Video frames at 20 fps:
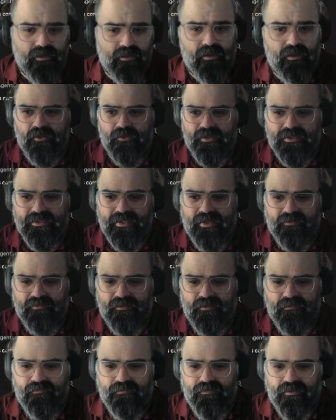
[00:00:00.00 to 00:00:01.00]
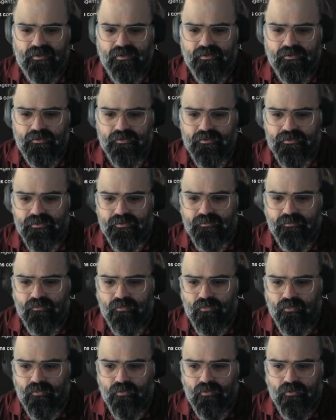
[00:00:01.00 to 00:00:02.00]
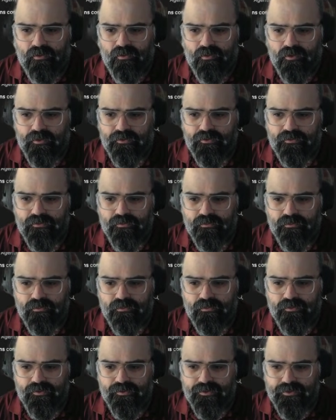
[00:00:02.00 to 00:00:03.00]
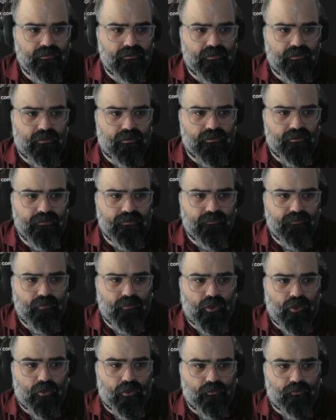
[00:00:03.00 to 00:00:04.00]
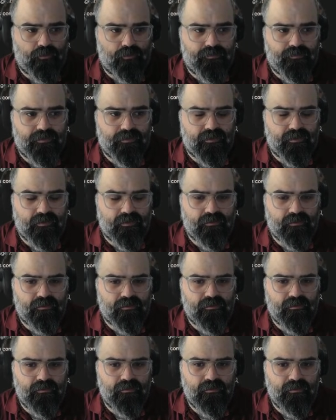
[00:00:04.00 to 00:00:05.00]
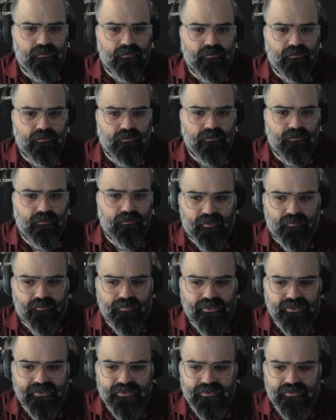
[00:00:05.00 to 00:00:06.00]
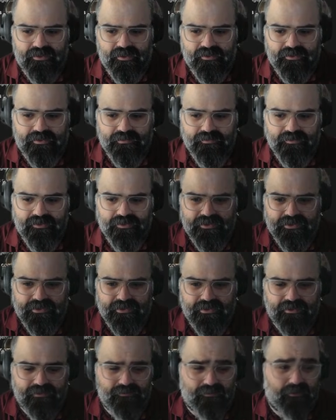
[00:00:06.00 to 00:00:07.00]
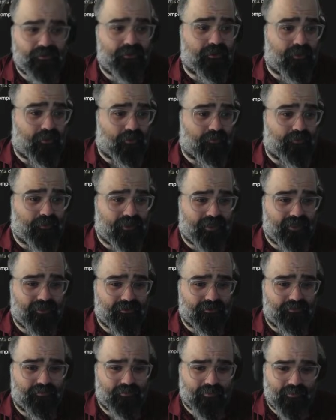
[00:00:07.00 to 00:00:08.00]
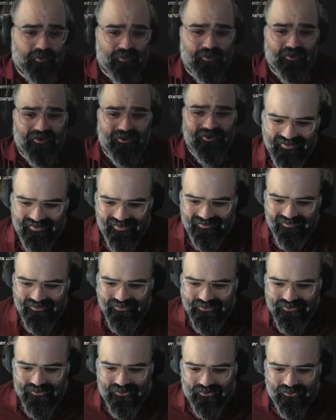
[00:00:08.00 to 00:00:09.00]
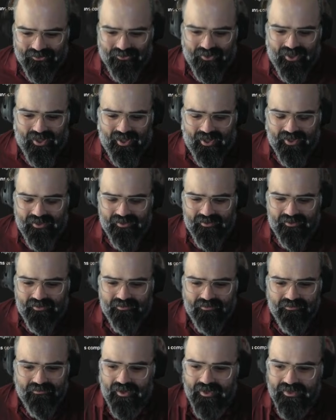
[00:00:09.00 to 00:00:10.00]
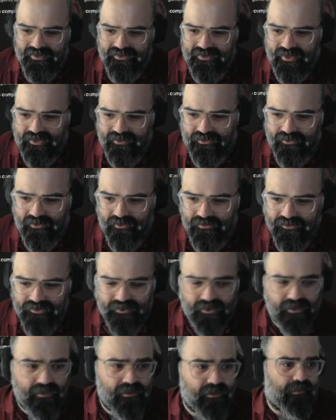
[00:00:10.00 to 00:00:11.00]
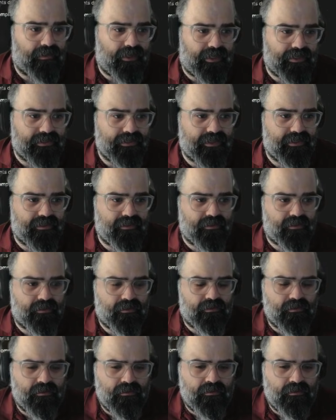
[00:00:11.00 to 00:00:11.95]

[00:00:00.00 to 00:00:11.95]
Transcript: This definitely feels more towards the small groups and business customers. This does feel a little overkill for if you're a solo guy inside your Notion. Like I said,